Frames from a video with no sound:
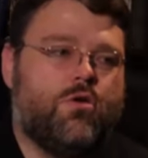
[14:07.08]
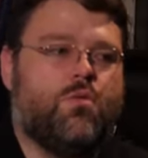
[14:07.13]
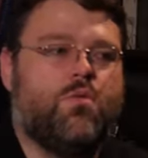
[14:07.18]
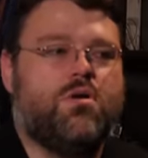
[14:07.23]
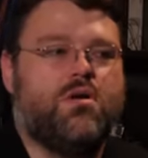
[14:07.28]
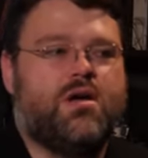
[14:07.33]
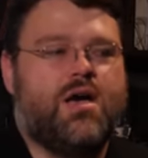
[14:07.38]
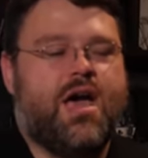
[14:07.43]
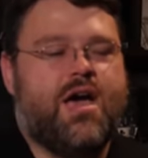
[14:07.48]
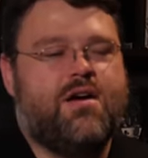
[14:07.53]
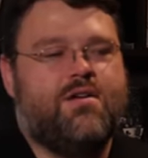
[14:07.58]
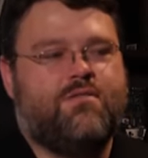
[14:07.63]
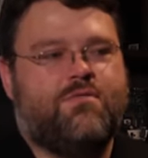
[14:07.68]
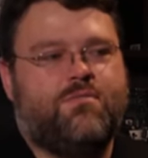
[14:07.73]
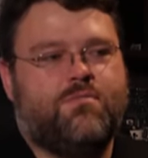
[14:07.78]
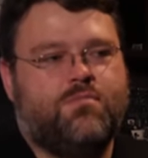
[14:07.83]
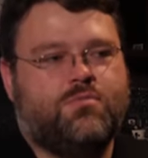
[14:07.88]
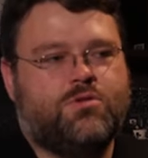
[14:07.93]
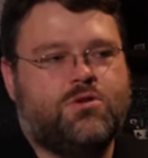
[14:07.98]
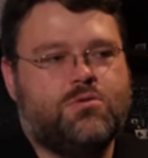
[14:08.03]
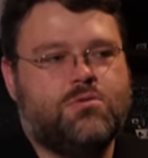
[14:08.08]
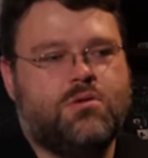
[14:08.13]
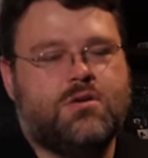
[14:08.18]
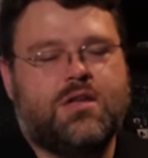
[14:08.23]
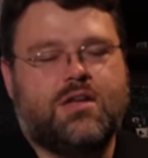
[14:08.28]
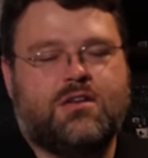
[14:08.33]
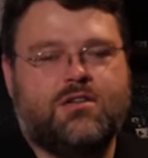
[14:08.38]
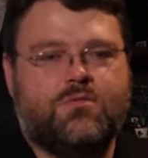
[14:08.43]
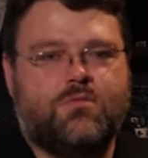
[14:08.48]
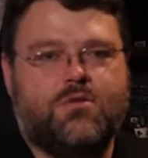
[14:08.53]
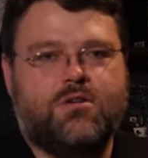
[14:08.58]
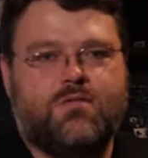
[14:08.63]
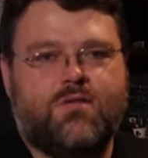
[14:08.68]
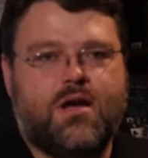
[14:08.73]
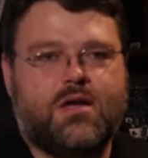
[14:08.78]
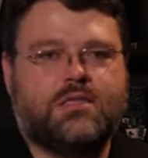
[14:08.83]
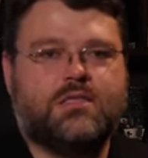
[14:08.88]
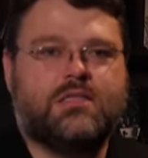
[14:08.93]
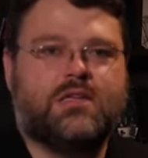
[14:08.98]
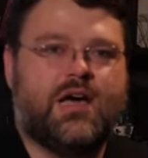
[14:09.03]
you want to have 2 connected to one
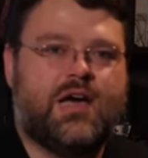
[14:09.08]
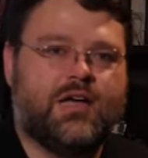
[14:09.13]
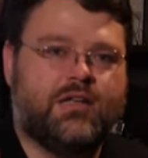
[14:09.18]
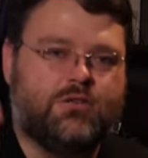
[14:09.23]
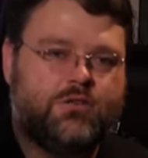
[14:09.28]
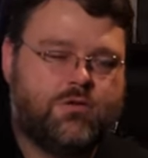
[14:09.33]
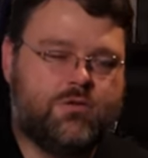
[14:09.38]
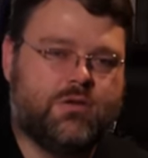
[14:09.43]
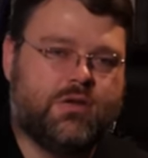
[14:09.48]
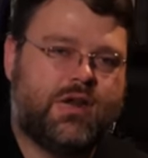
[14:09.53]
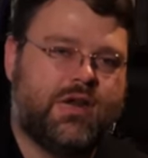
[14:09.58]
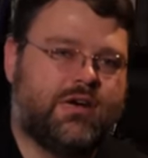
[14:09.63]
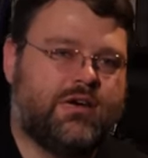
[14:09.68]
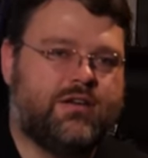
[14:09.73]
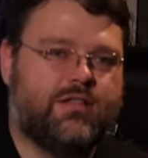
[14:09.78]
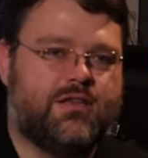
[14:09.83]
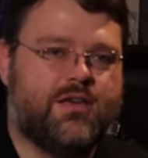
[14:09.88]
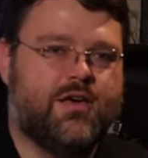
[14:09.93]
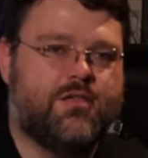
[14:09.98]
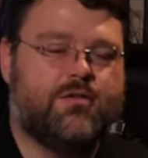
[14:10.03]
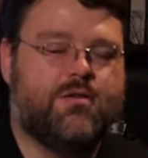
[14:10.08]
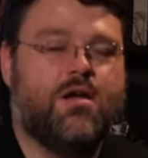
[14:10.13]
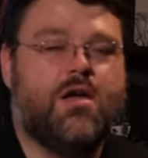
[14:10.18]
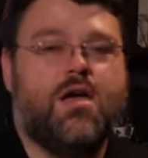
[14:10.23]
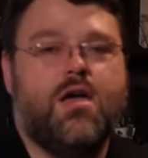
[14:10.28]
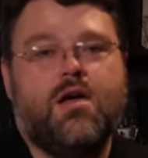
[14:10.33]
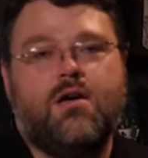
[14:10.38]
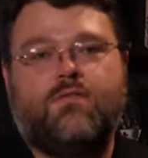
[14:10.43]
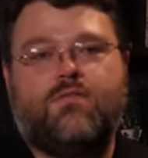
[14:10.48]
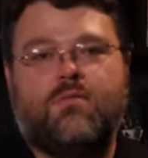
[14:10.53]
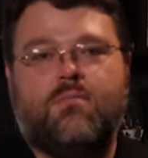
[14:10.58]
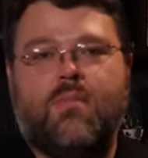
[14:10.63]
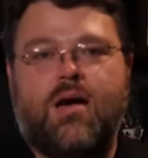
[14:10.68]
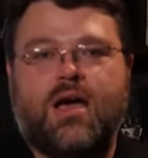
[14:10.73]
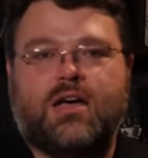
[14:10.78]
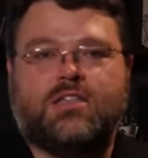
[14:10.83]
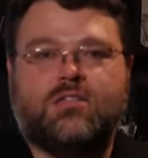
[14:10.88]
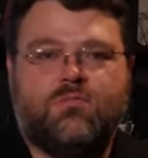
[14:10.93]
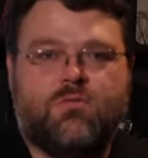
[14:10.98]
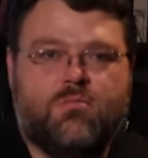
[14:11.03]
Ryzen die and 2 connected to the other for
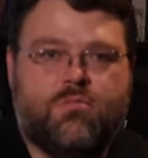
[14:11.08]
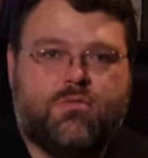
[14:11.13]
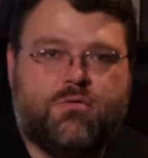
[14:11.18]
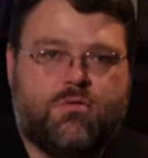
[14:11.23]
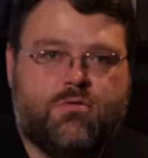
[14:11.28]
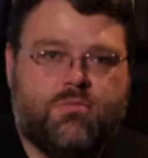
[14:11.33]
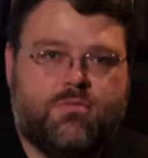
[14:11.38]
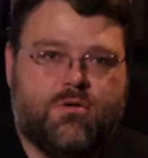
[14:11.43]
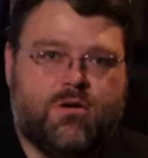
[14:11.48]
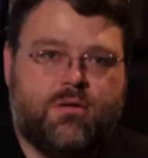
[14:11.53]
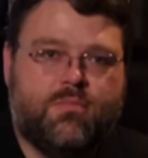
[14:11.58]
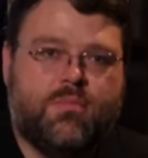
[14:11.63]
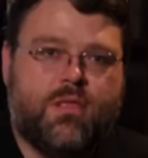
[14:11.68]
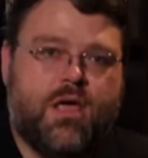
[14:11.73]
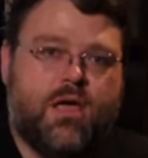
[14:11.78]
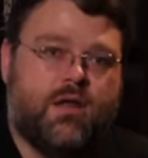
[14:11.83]
maximum throughput.